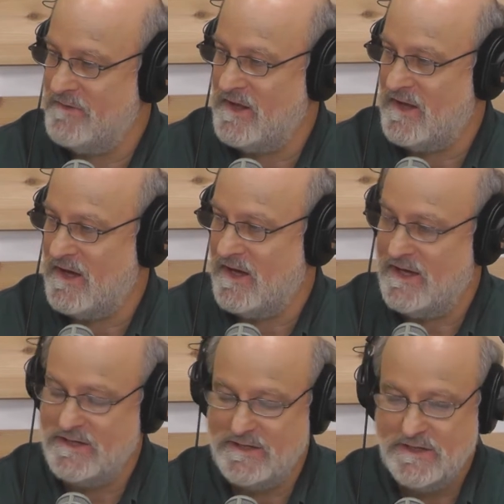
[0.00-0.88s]
of any
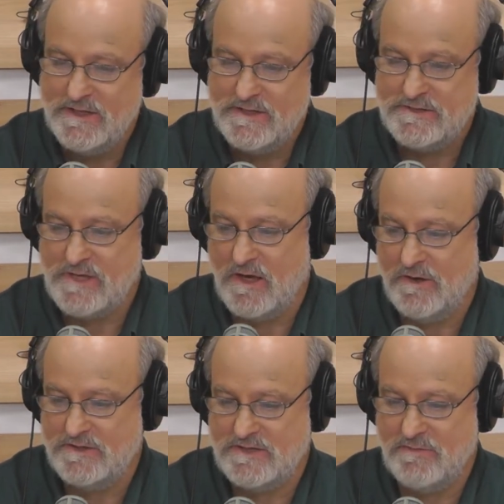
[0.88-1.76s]
kind. Yeah, yeah. So
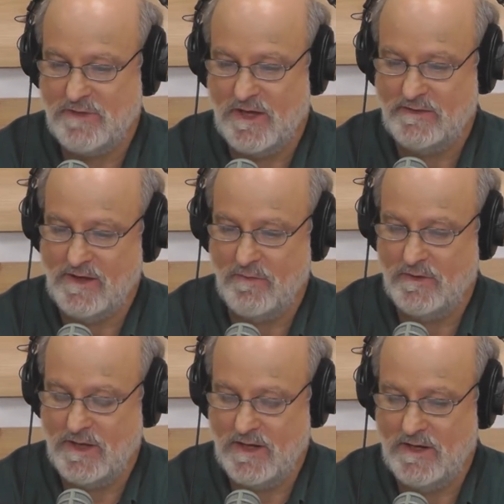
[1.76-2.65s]
it seemed like they
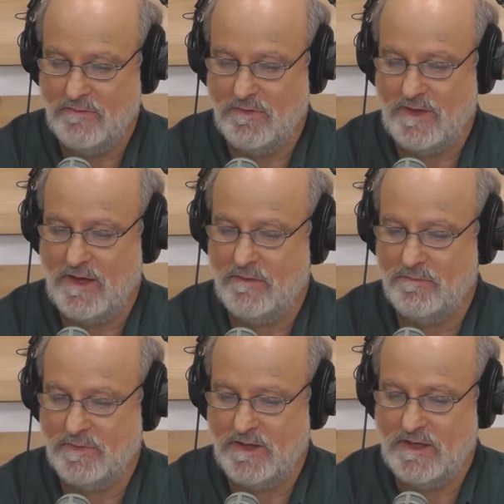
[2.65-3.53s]
would get in without a
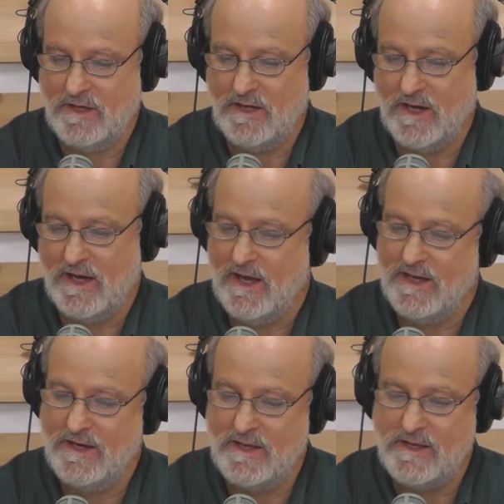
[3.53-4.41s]
blinking an eye.
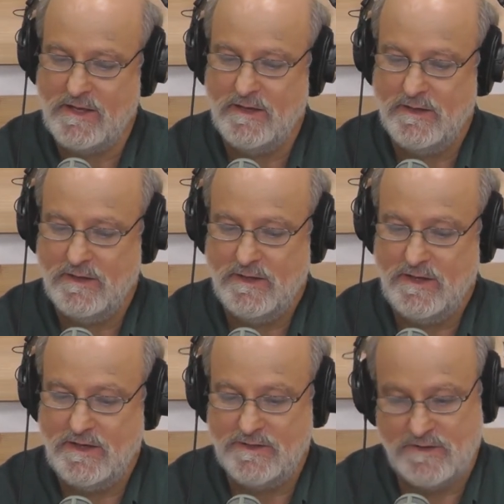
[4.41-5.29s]
And he,
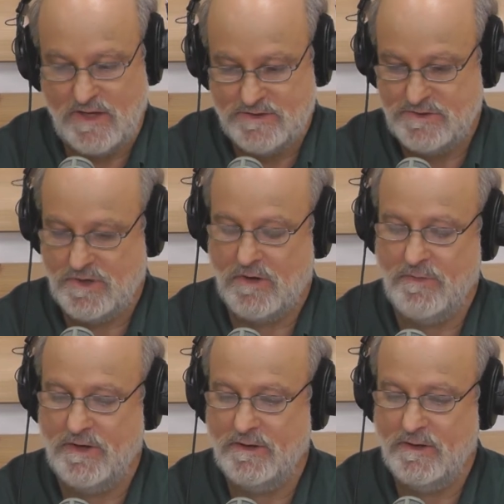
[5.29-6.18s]
he as a
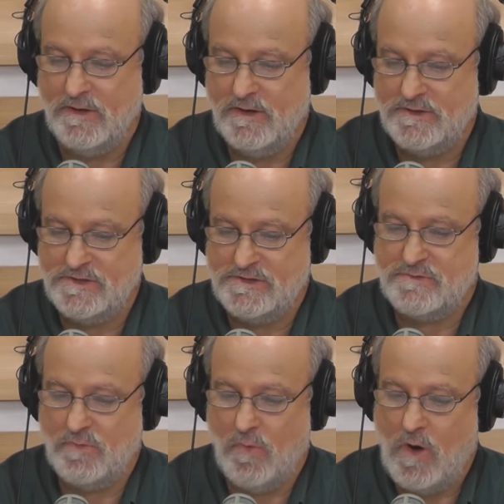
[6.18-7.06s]
German,
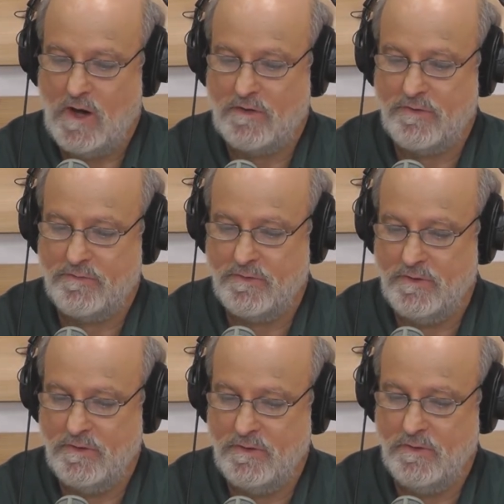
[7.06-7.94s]
just walked
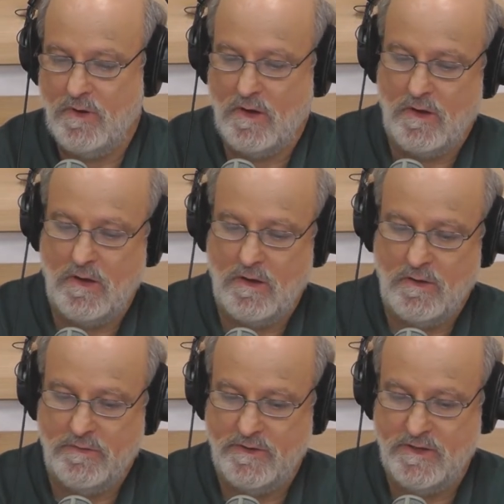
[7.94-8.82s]
through
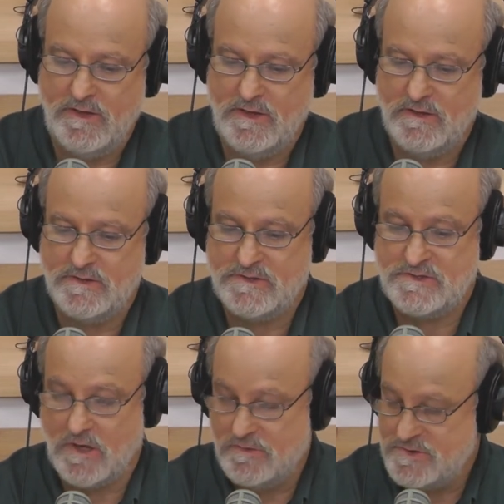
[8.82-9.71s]
all the
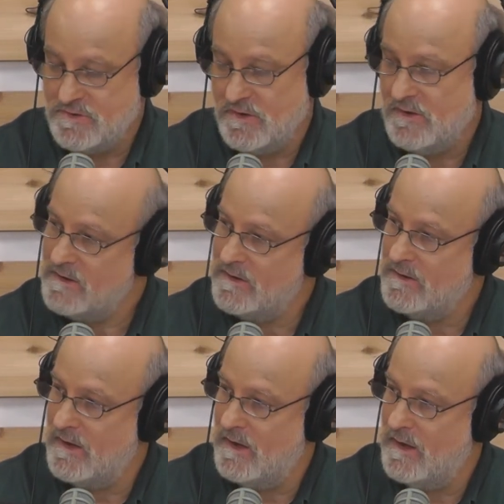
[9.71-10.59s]
social,
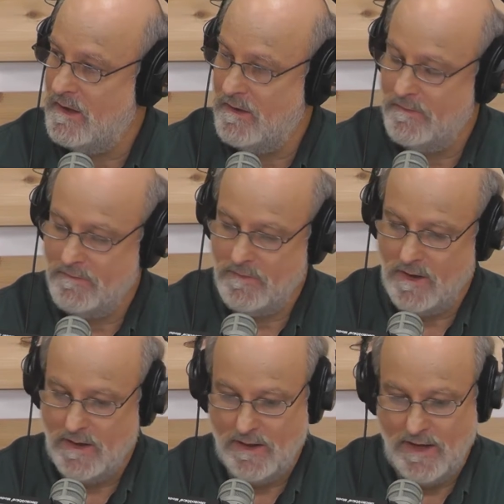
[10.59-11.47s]
uh,
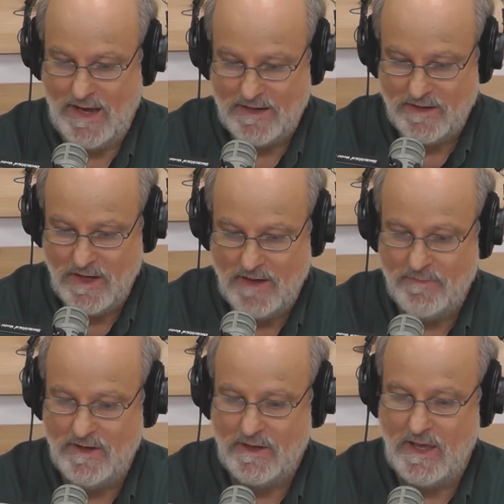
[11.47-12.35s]
uh,
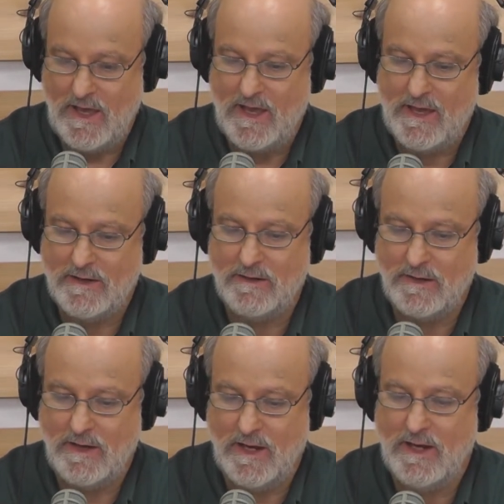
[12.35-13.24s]
economic,
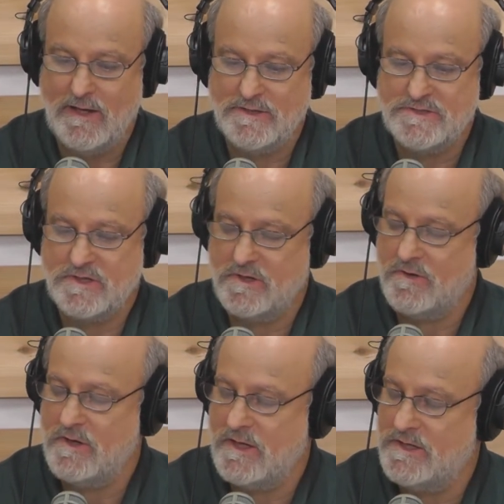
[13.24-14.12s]
and and
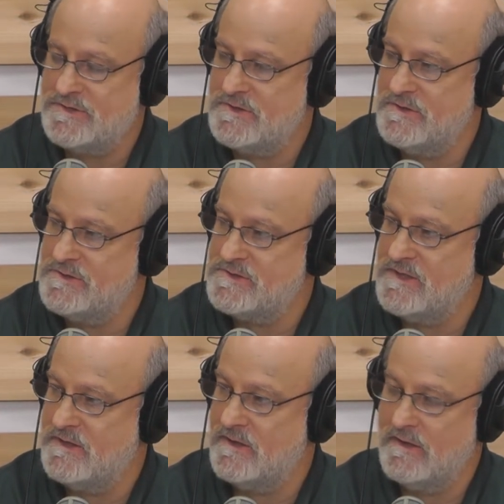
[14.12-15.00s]
security issues
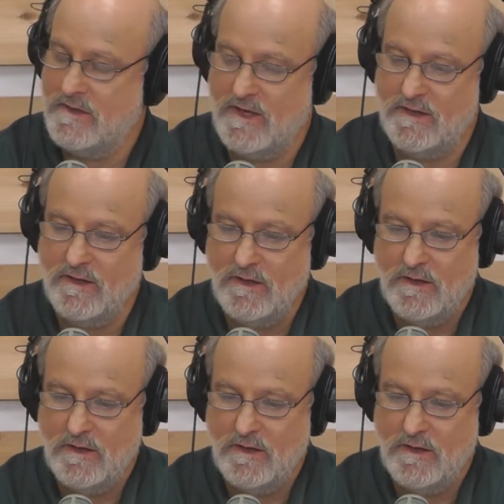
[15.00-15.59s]
that that